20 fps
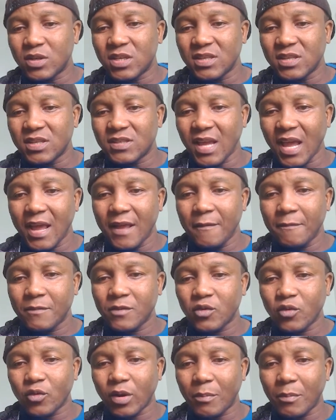which is a.
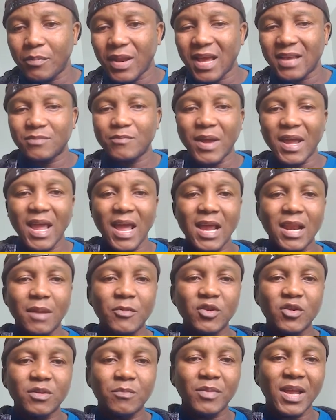So we're gonna plus by a.
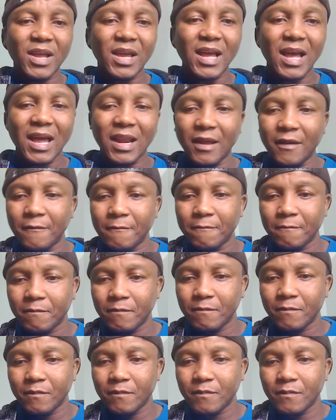Let me use a black color.
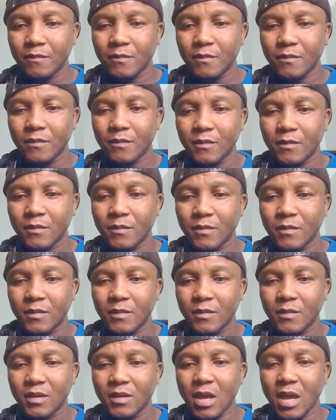
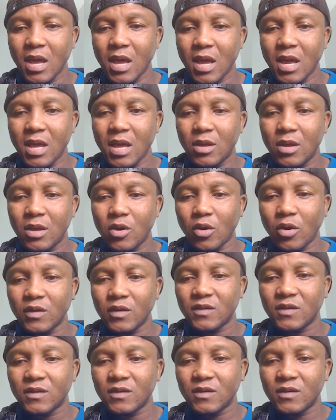A
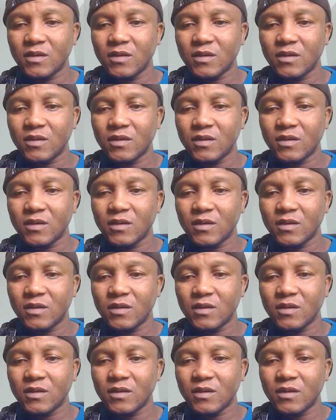cos